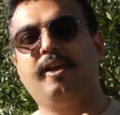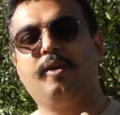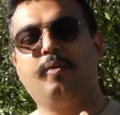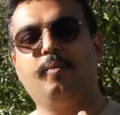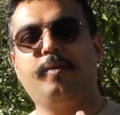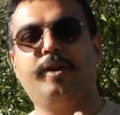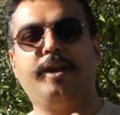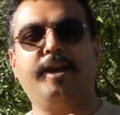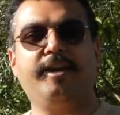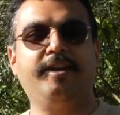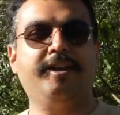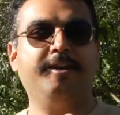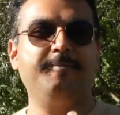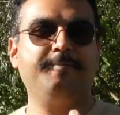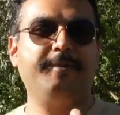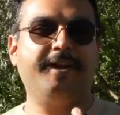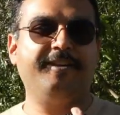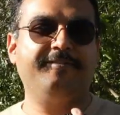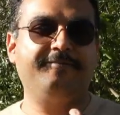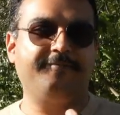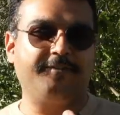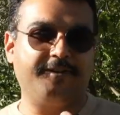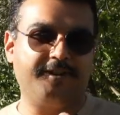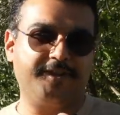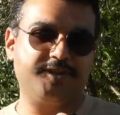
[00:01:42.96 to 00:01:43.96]
When I did my
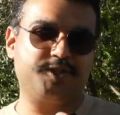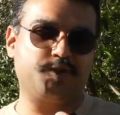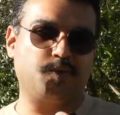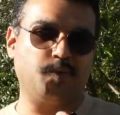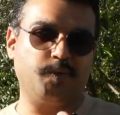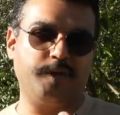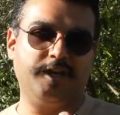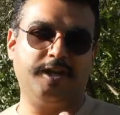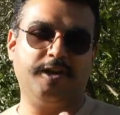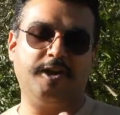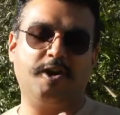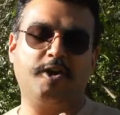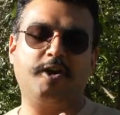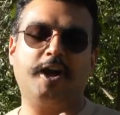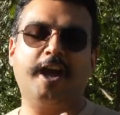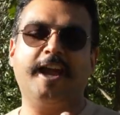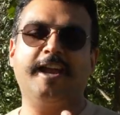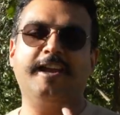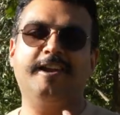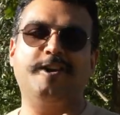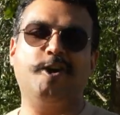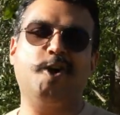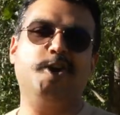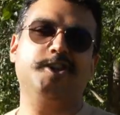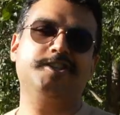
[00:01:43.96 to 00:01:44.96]
first vlog, I
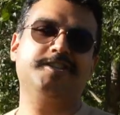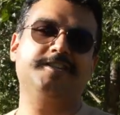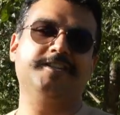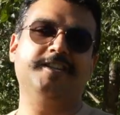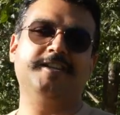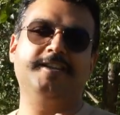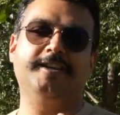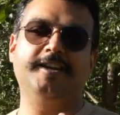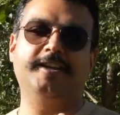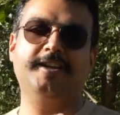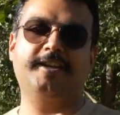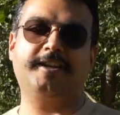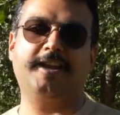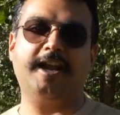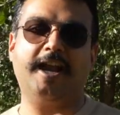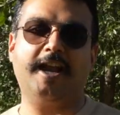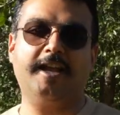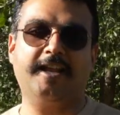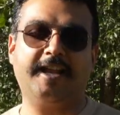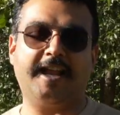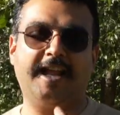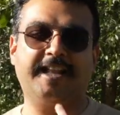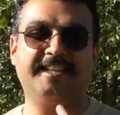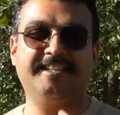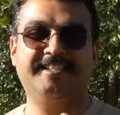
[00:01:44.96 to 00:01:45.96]
lost the dead cat,
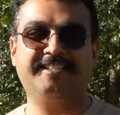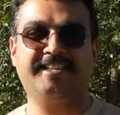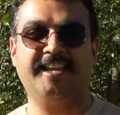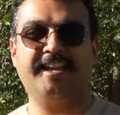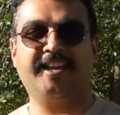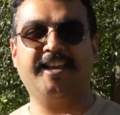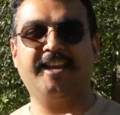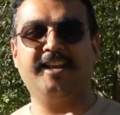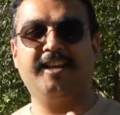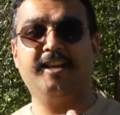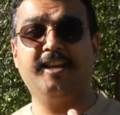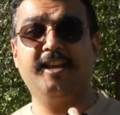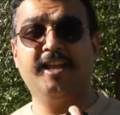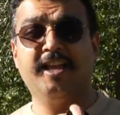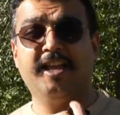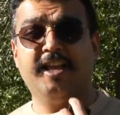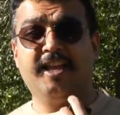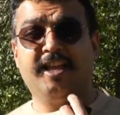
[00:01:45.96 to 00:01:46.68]
and second,